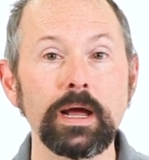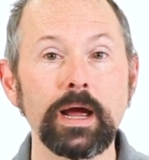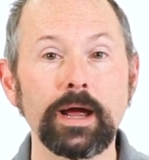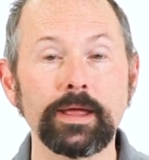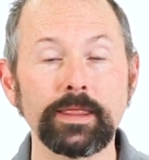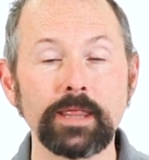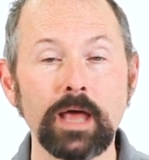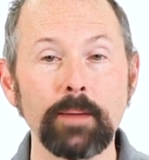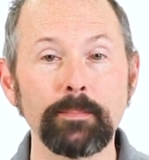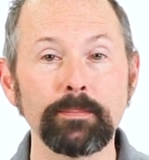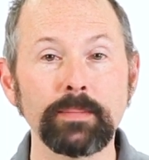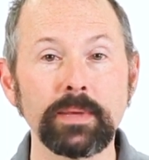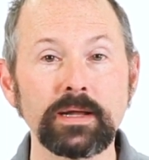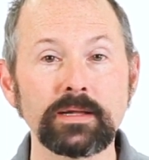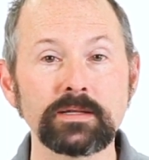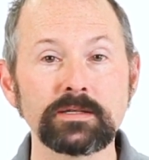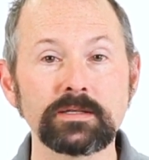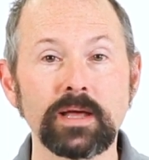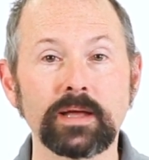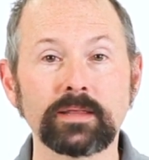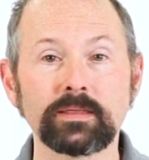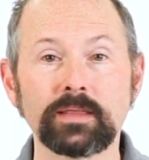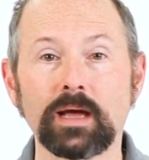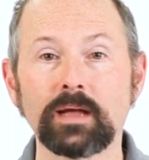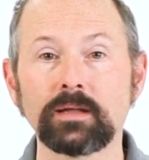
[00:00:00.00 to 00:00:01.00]
And that means
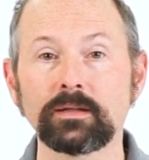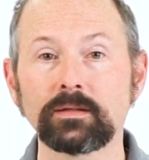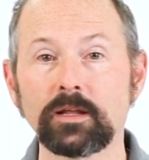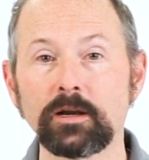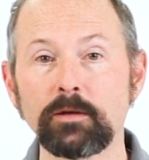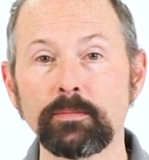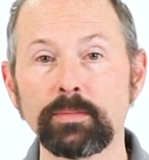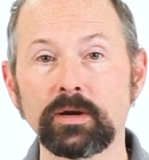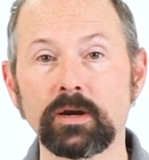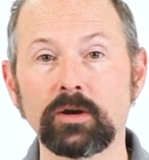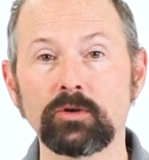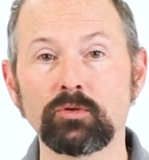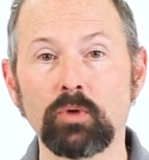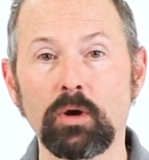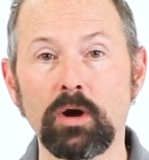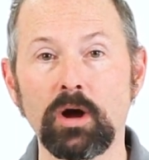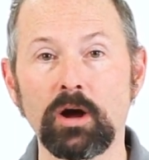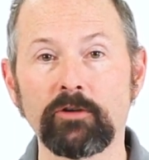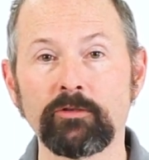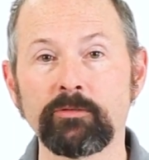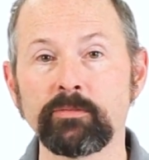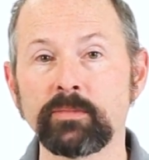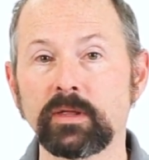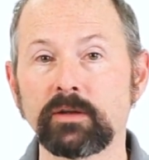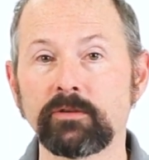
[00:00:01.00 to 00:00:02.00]
that that little bit of draw
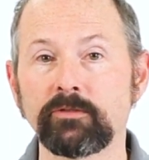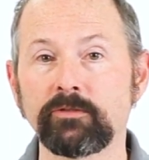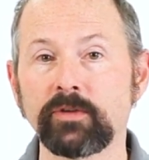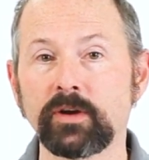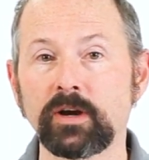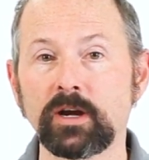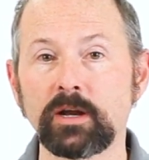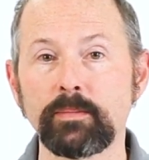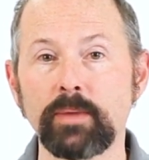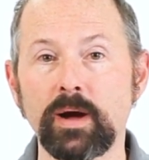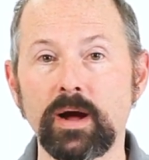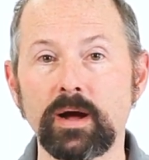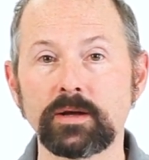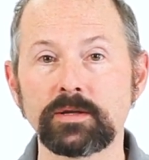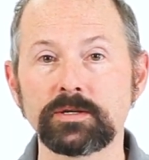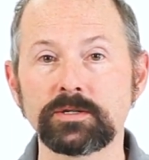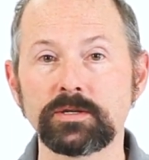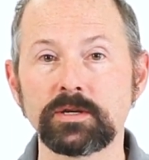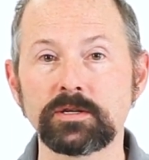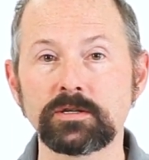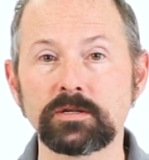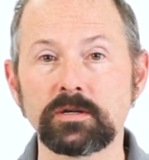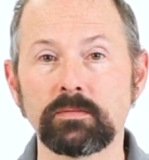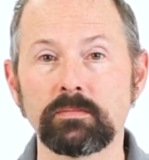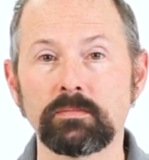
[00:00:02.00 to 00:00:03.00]
from the Infinitybox
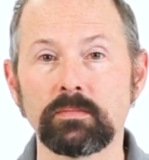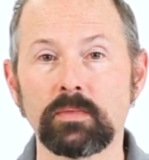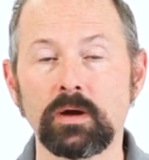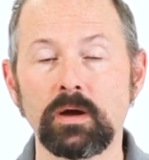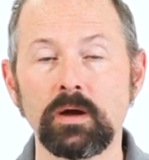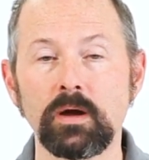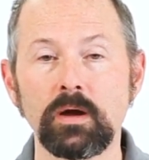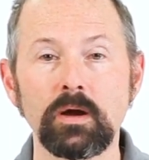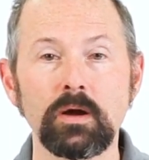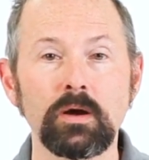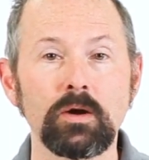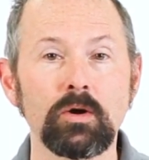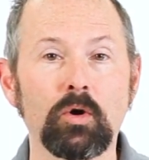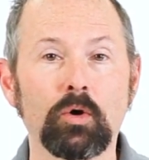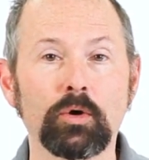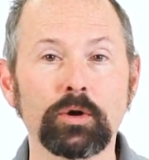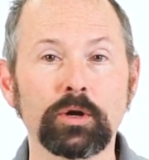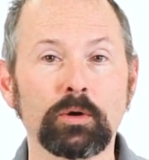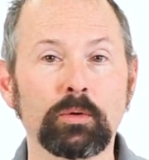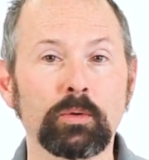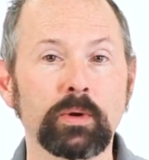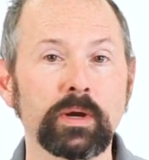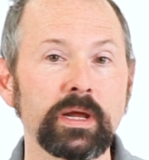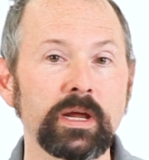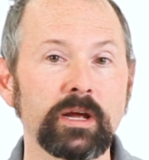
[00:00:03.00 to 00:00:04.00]
system, or
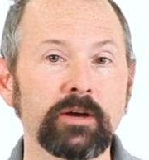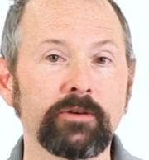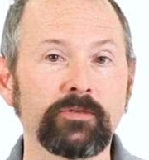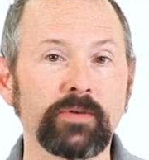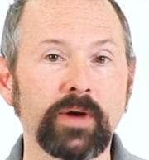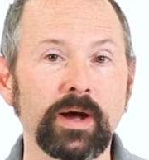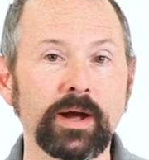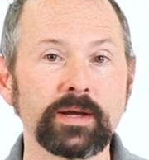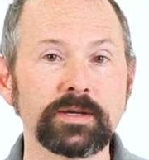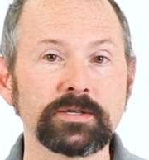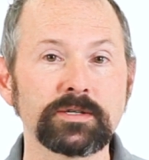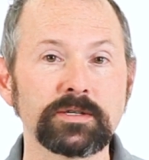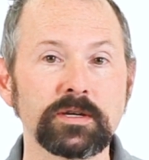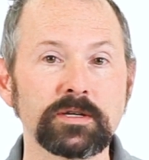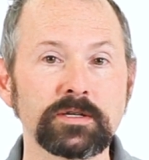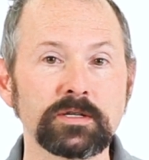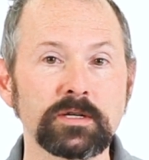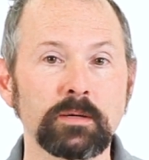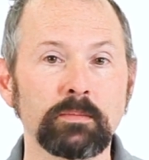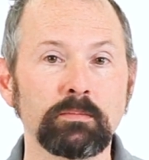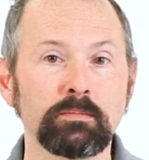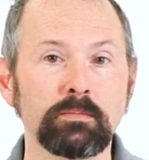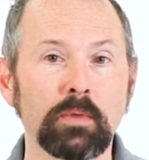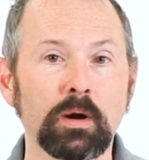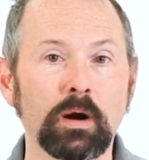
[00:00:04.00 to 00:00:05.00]
your EFI
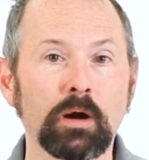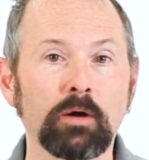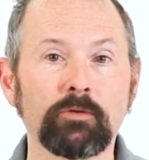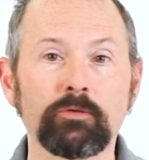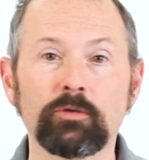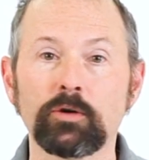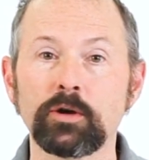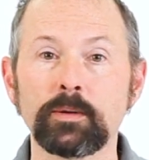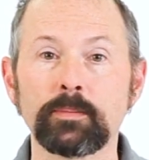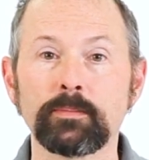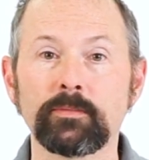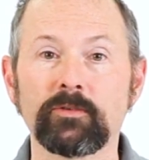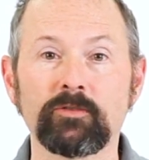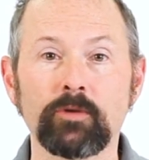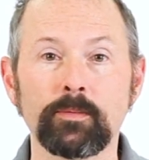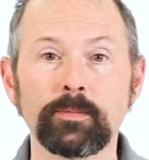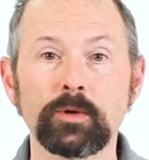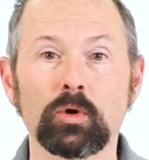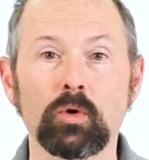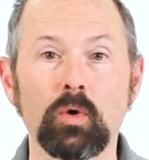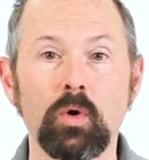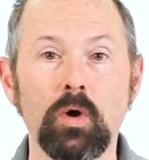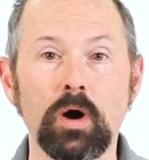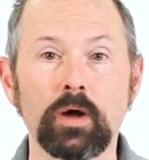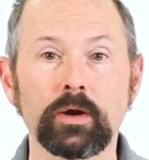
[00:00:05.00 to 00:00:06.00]
system or your, from
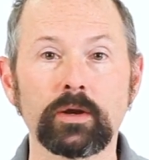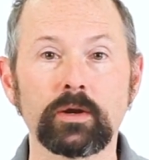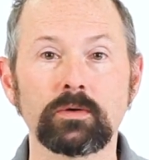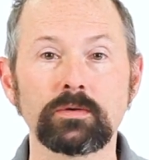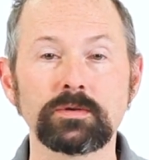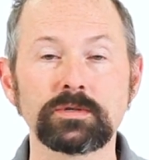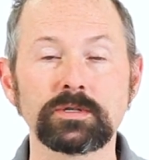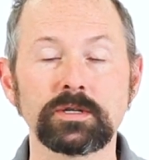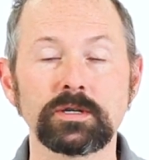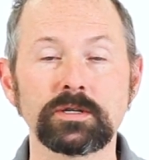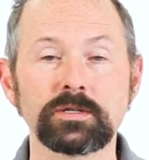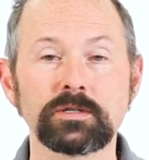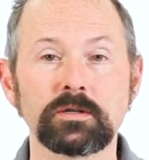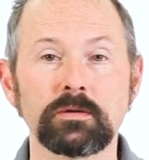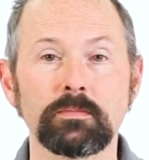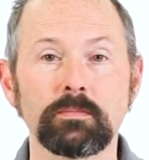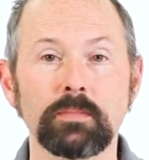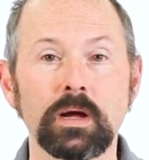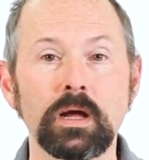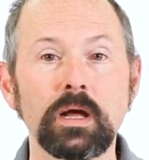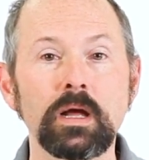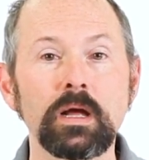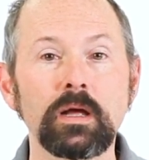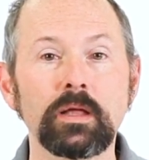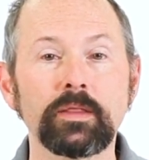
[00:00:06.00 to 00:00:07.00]
your audio system,
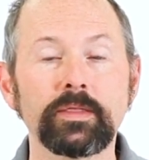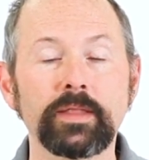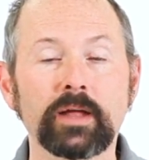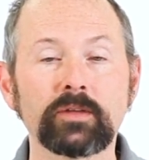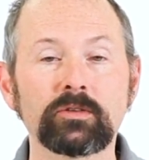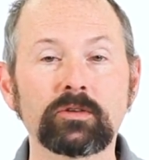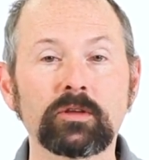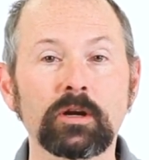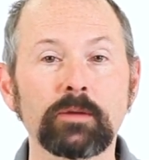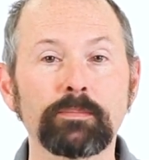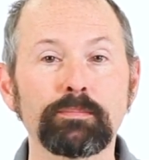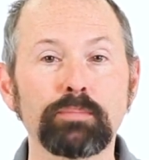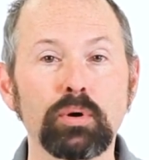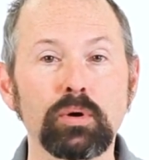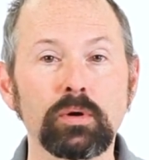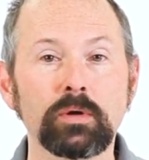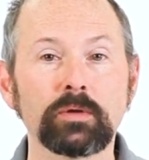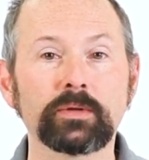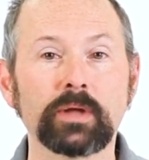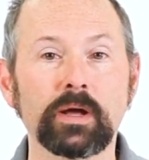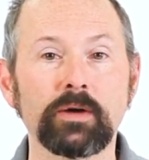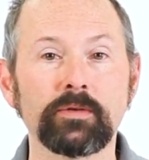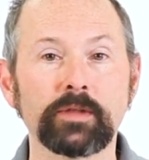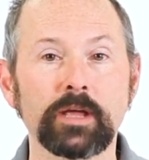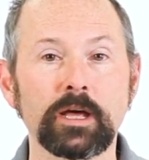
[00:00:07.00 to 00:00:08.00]
that's going to pull
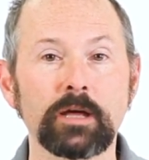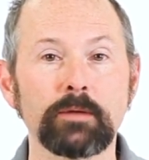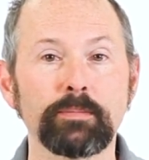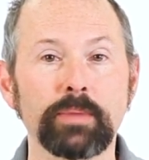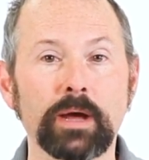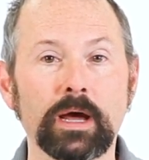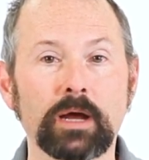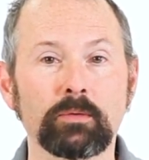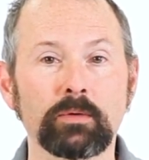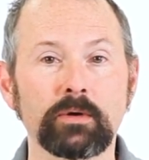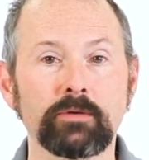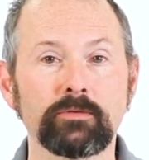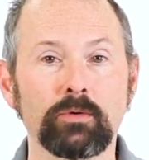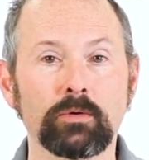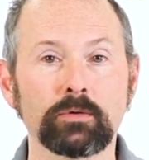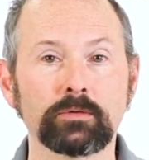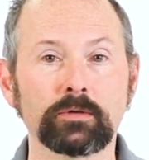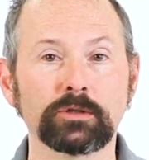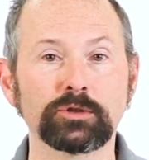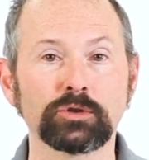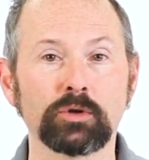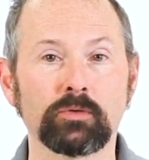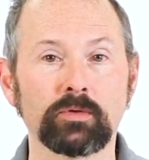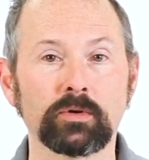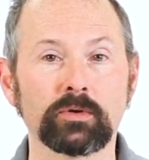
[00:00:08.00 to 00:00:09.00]
down that battery
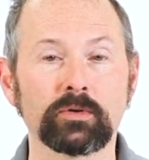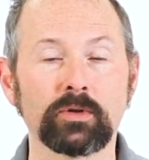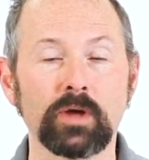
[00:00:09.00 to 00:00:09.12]
voltage over